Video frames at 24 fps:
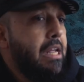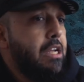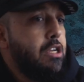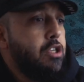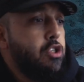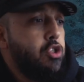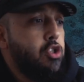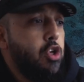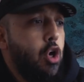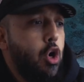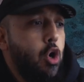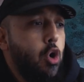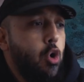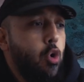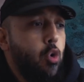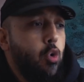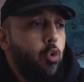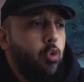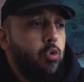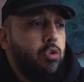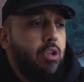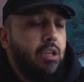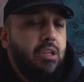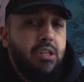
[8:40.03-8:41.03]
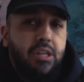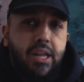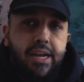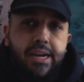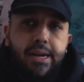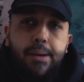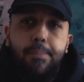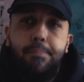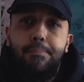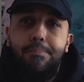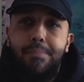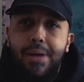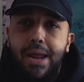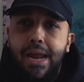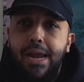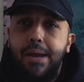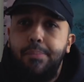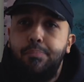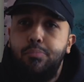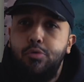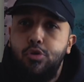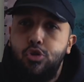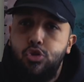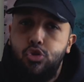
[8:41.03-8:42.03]
so the light may
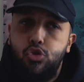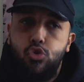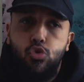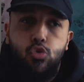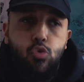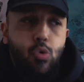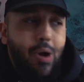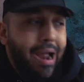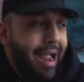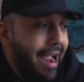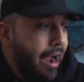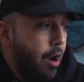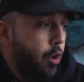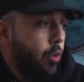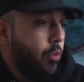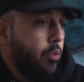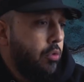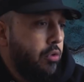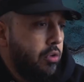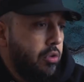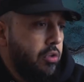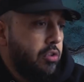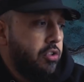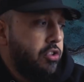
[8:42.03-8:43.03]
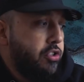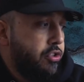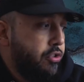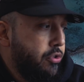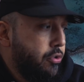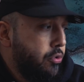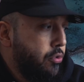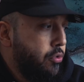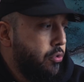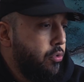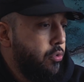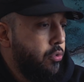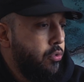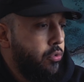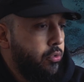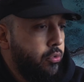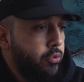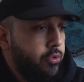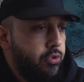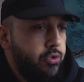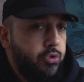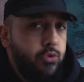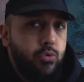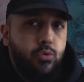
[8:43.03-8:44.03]
protrude out
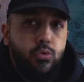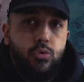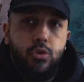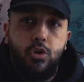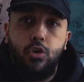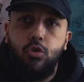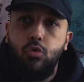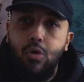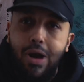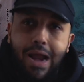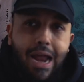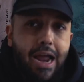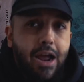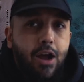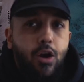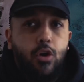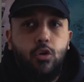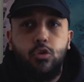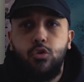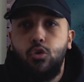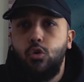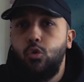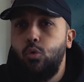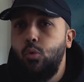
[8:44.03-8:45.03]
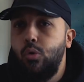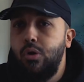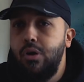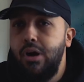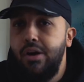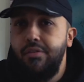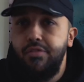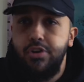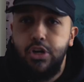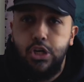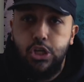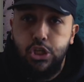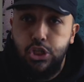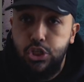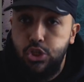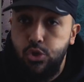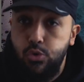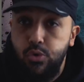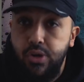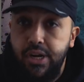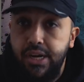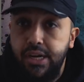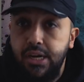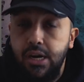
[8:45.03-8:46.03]
to the ground or wherever you're
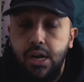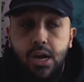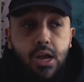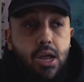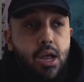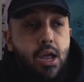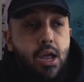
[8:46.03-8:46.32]
shooting.